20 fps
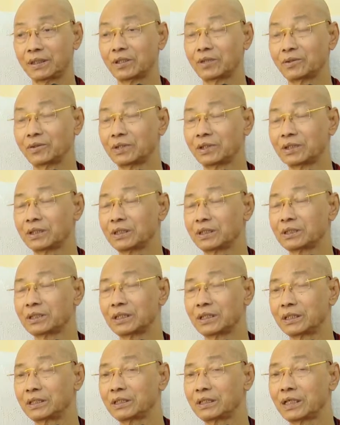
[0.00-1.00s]
only the
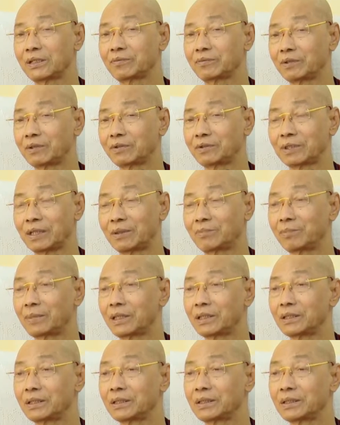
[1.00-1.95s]
same type of Dhamma.